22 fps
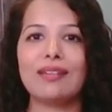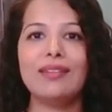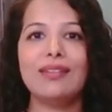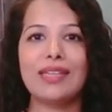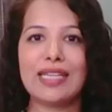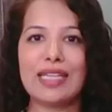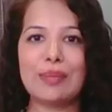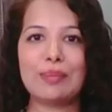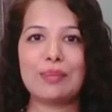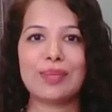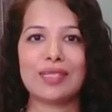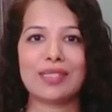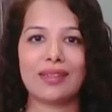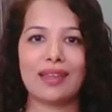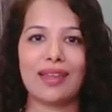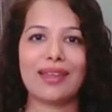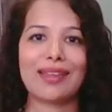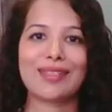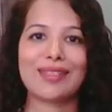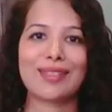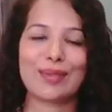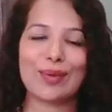neem
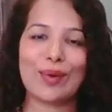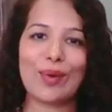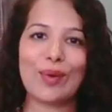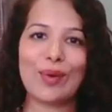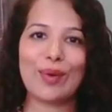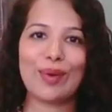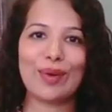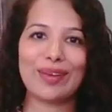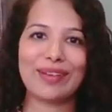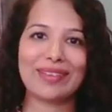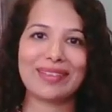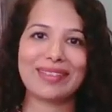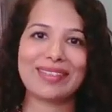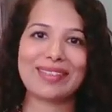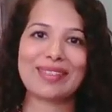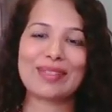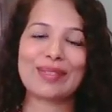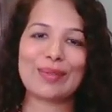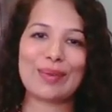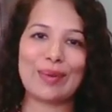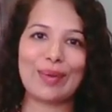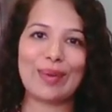sticks or
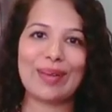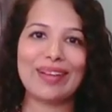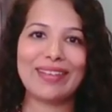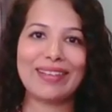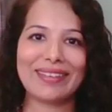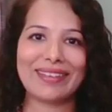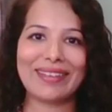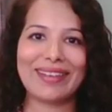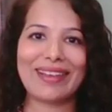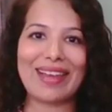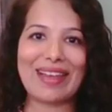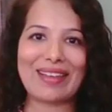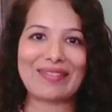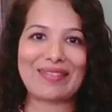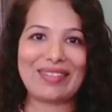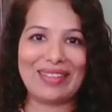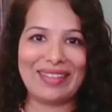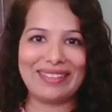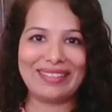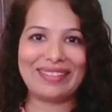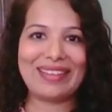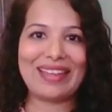salt.
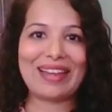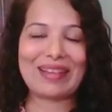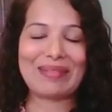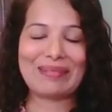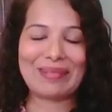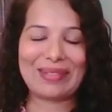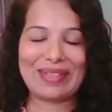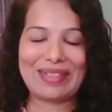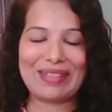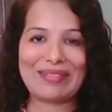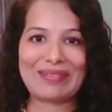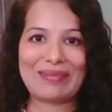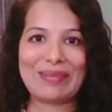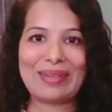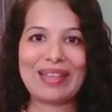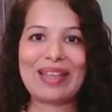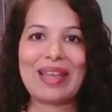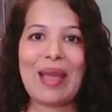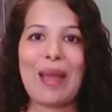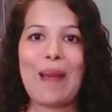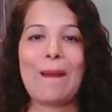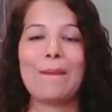I've done that, believe
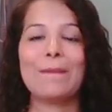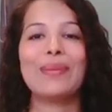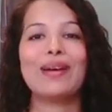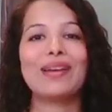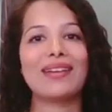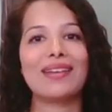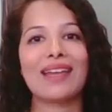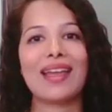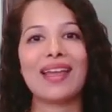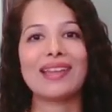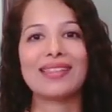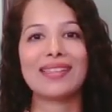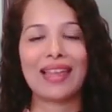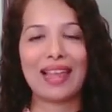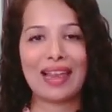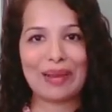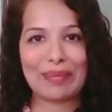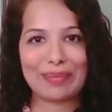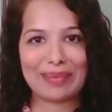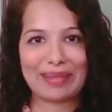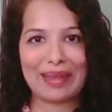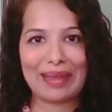me, but it has
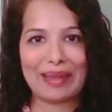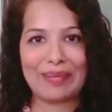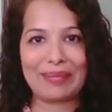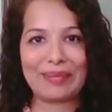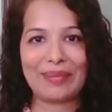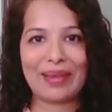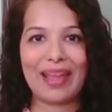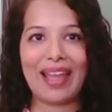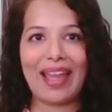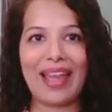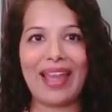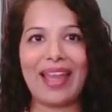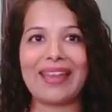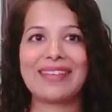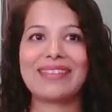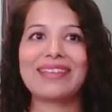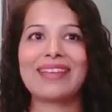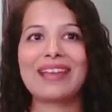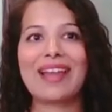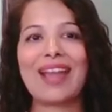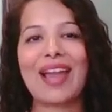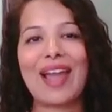helped them.
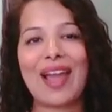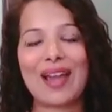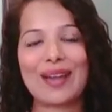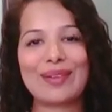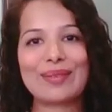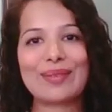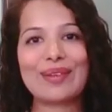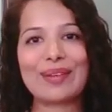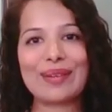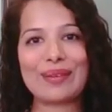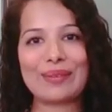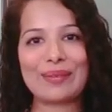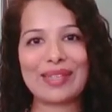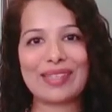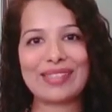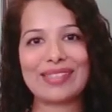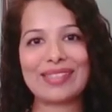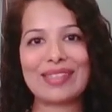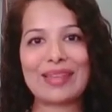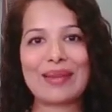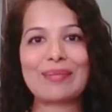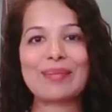And then I had to
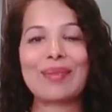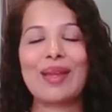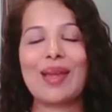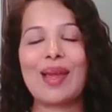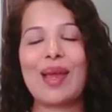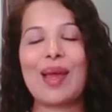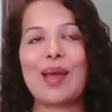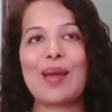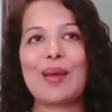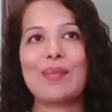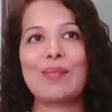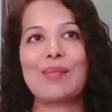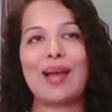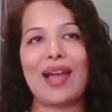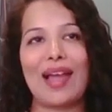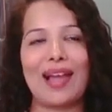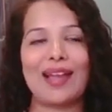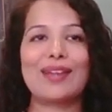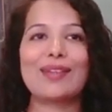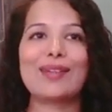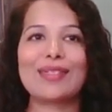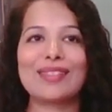convince them
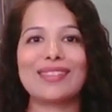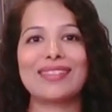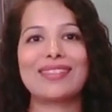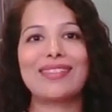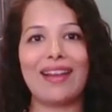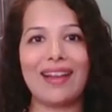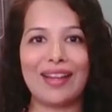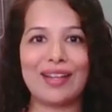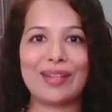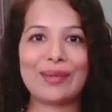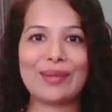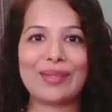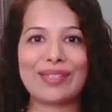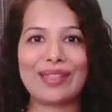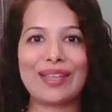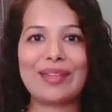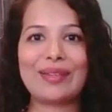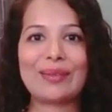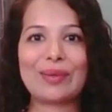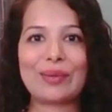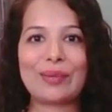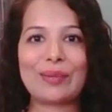back to start
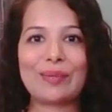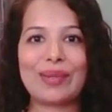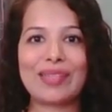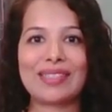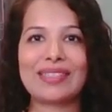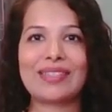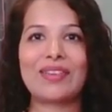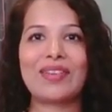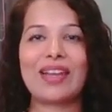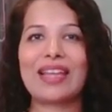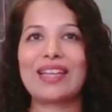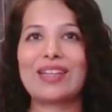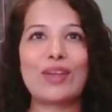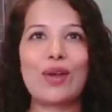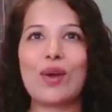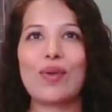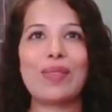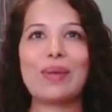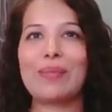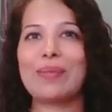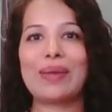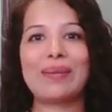using toothpaste. And I'm like,
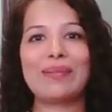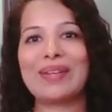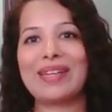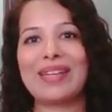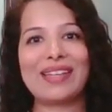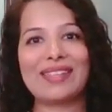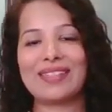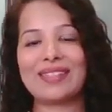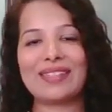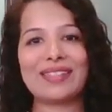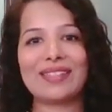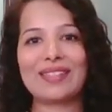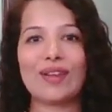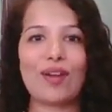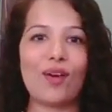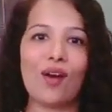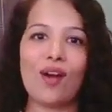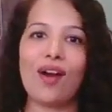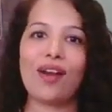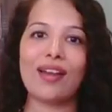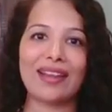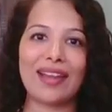no, the pigmentation is
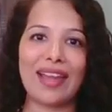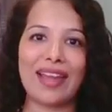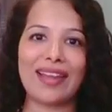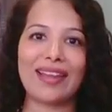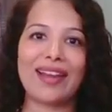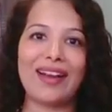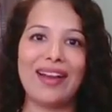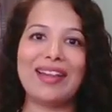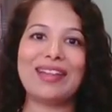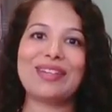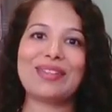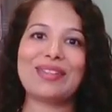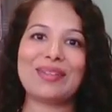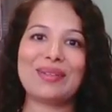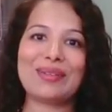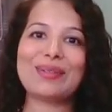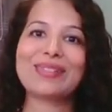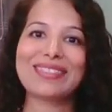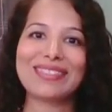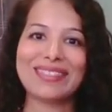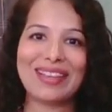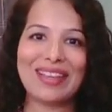gone. I can't
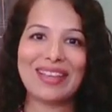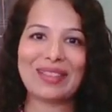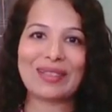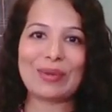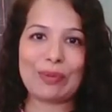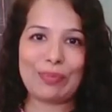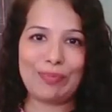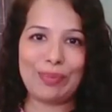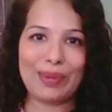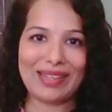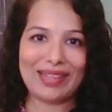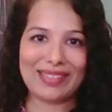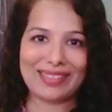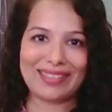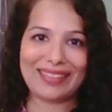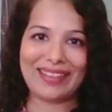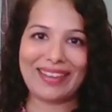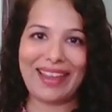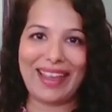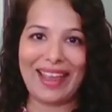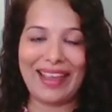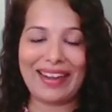use toothpaste
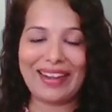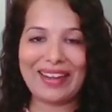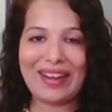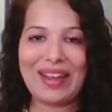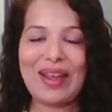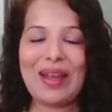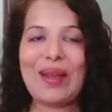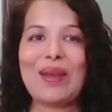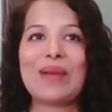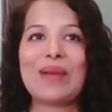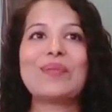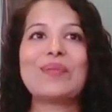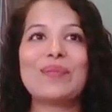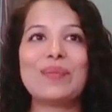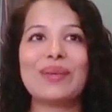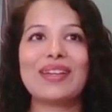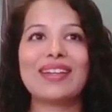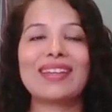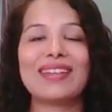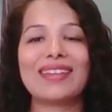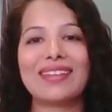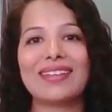again.
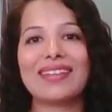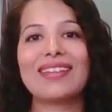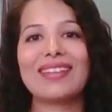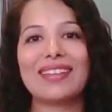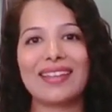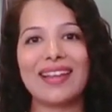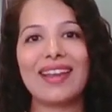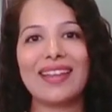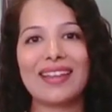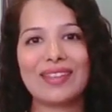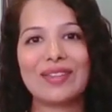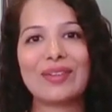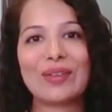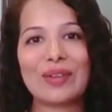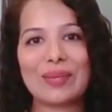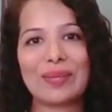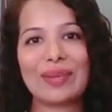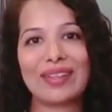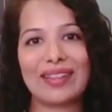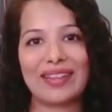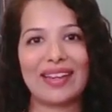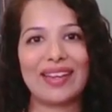But yeah, it
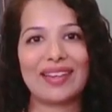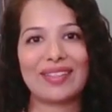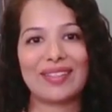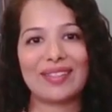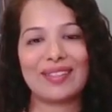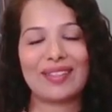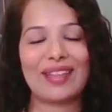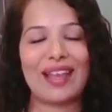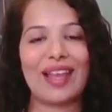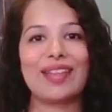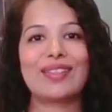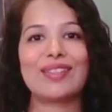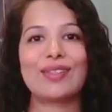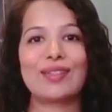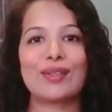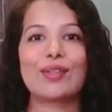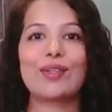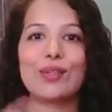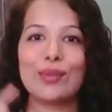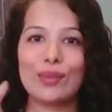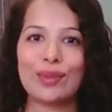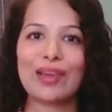could be related to that. So
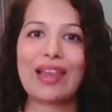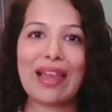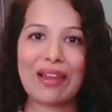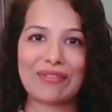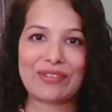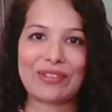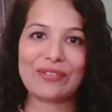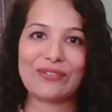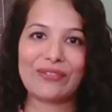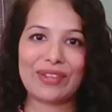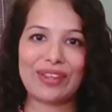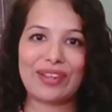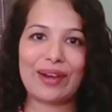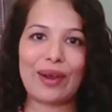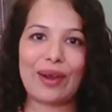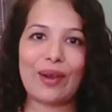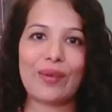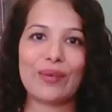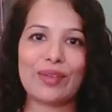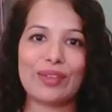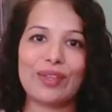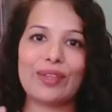you will have to figure
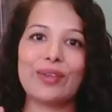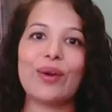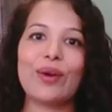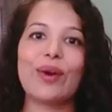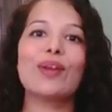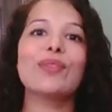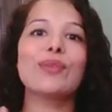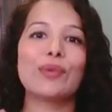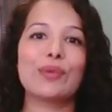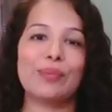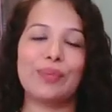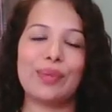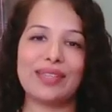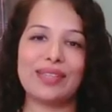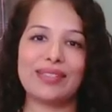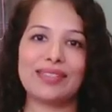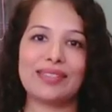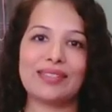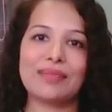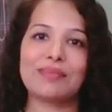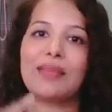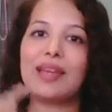out whether your
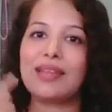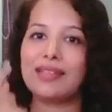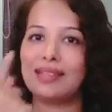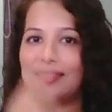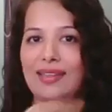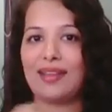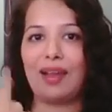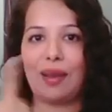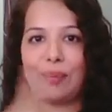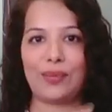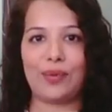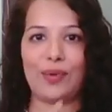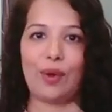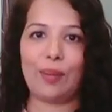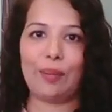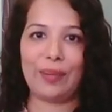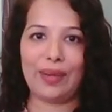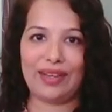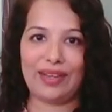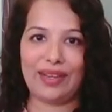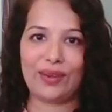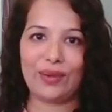toothpaste is messing up
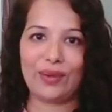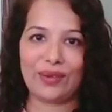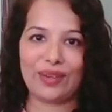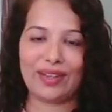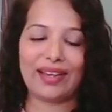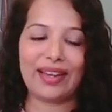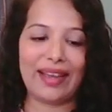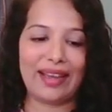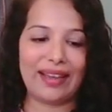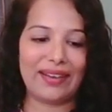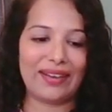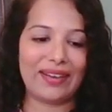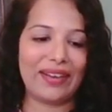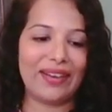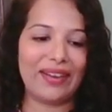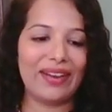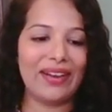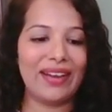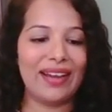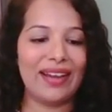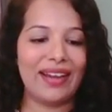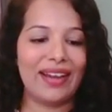your perioral area.
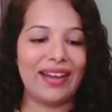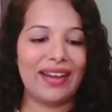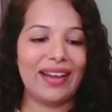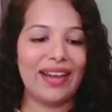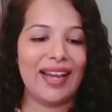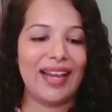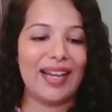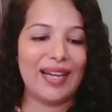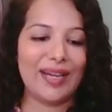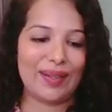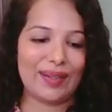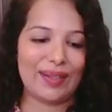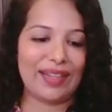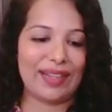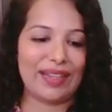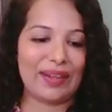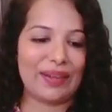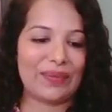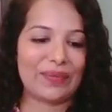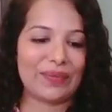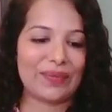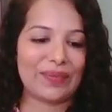
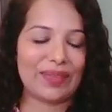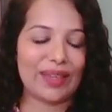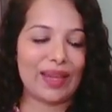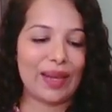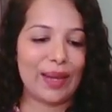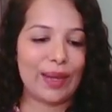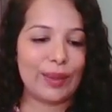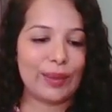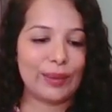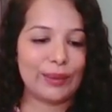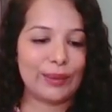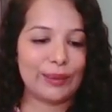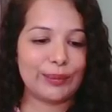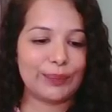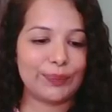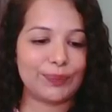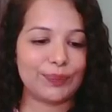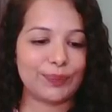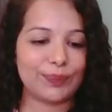Okay, now,